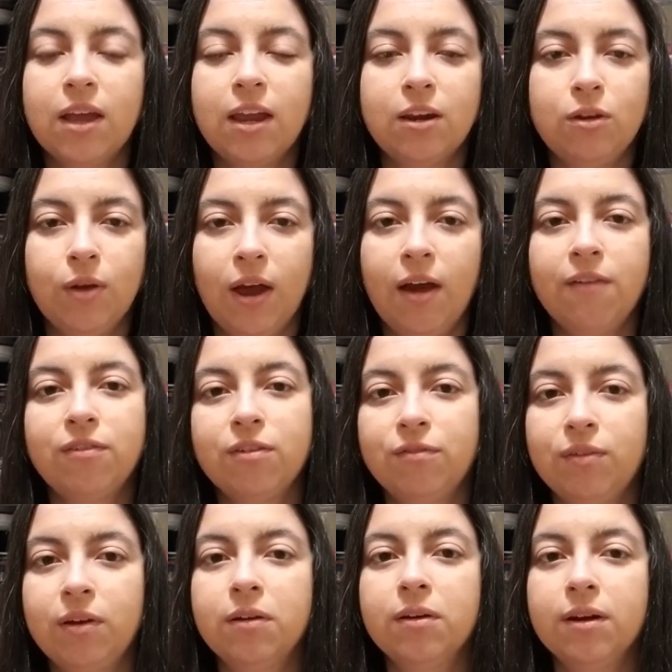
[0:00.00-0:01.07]
and you have to
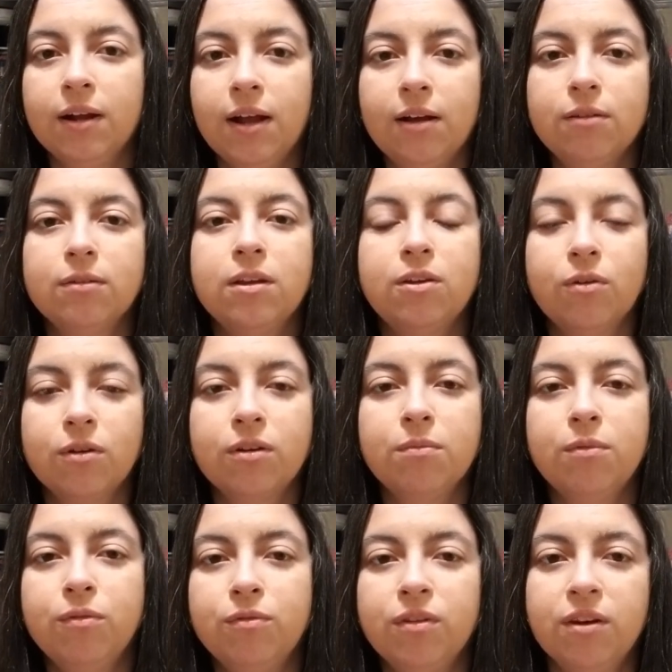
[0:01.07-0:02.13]
figure it out in order to
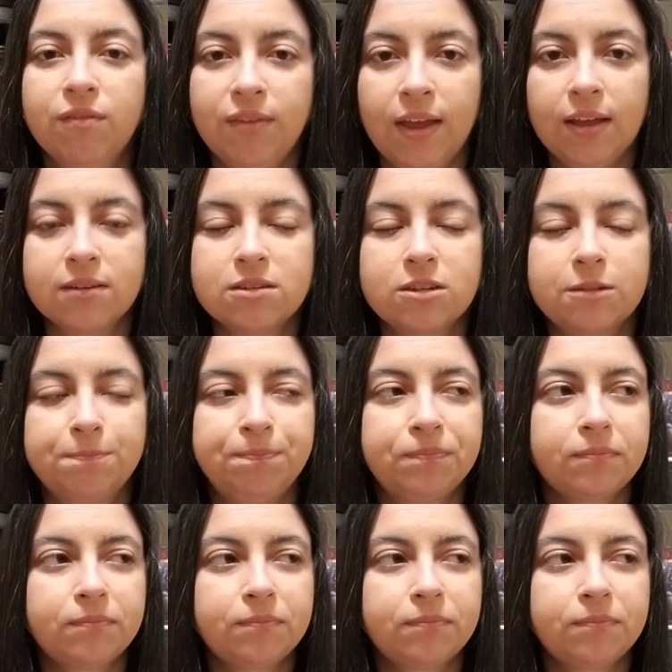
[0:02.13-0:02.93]
move in advance